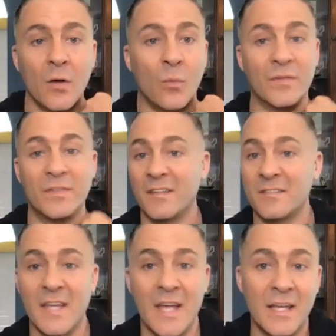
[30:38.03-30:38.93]
what they
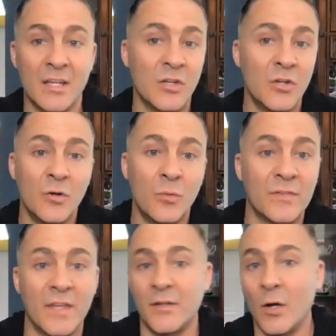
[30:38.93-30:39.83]
say and do, what
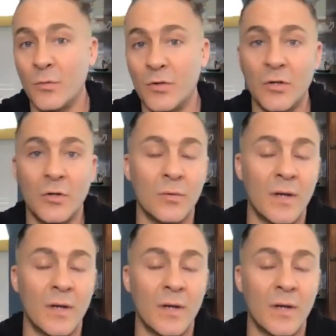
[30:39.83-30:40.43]
they don't do.